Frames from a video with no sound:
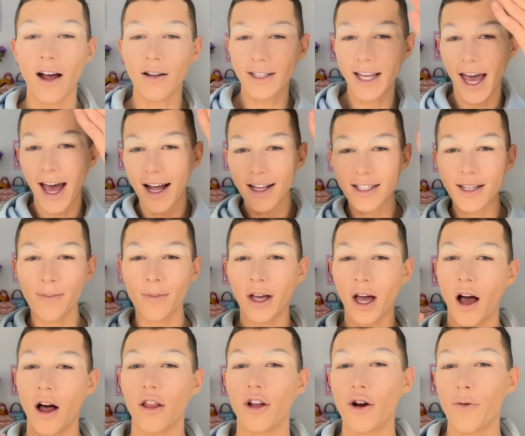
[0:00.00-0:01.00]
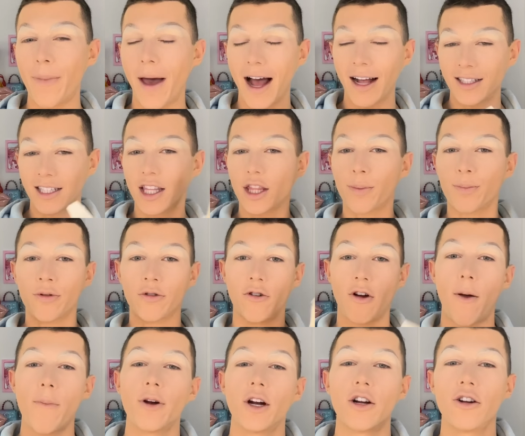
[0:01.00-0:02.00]
to add some color back to the
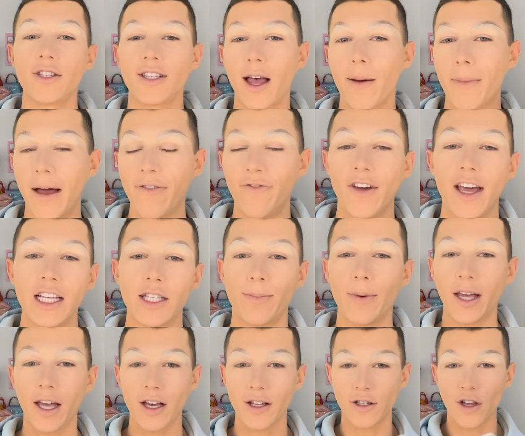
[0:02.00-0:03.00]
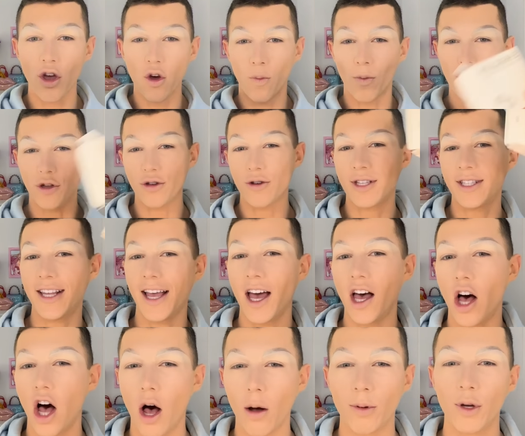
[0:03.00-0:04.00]
perimeters of my face, because when you set
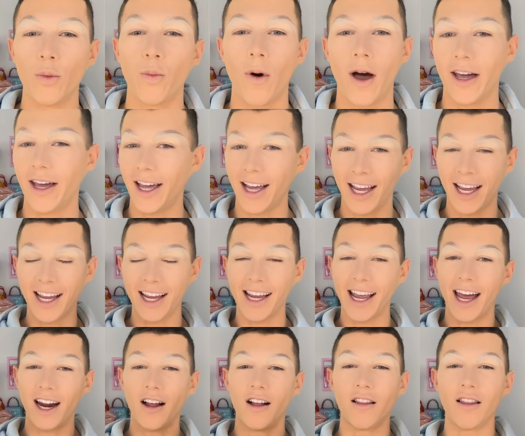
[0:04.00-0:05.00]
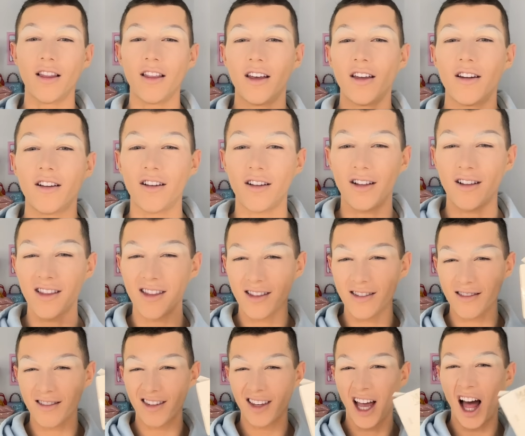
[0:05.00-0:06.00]
all with white, it can get a
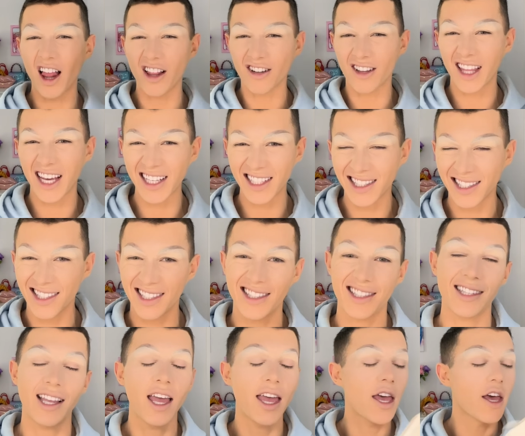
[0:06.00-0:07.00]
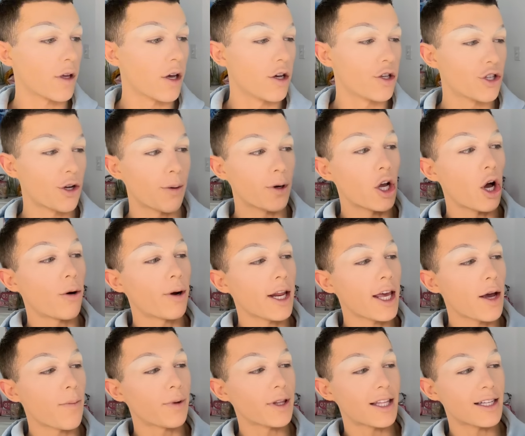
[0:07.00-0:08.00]
little colorless. So we're going
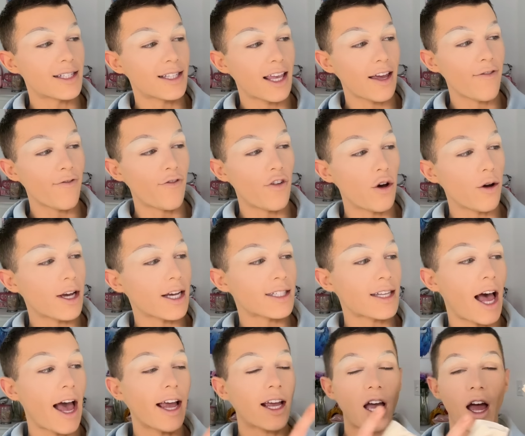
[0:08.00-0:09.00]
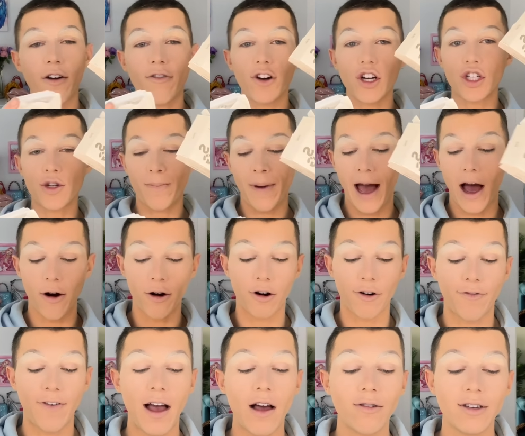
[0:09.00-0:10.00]
in with the Skin Focus High Coverage Powder
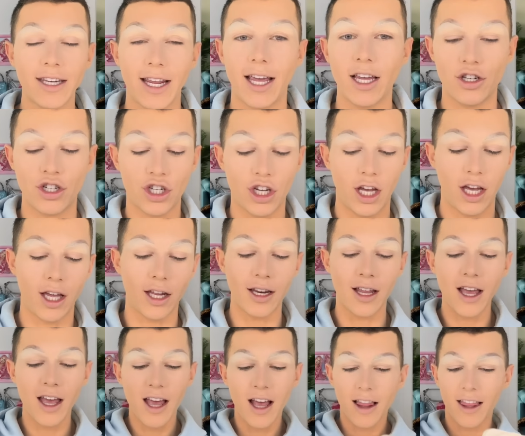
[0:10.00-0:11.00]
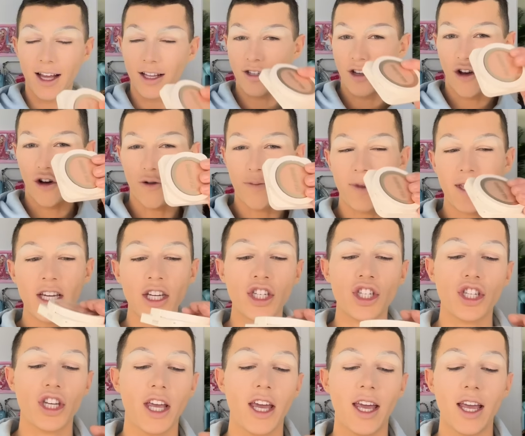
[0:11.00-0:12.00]
Foundation. Let's hope this
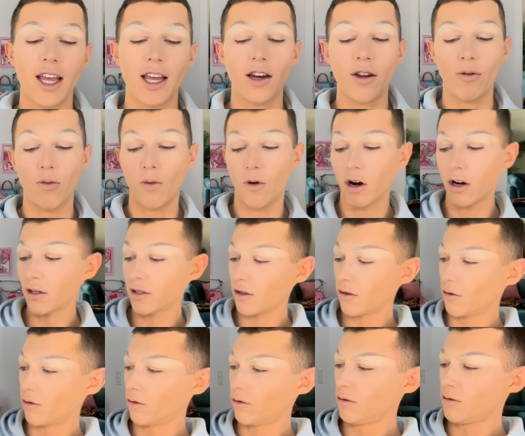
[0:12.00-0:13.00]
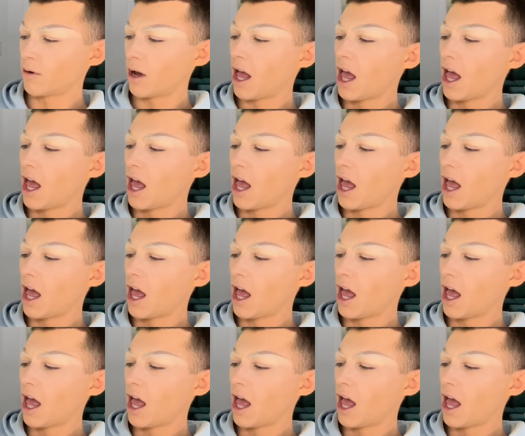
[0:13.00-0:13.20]
shade works. Ooh,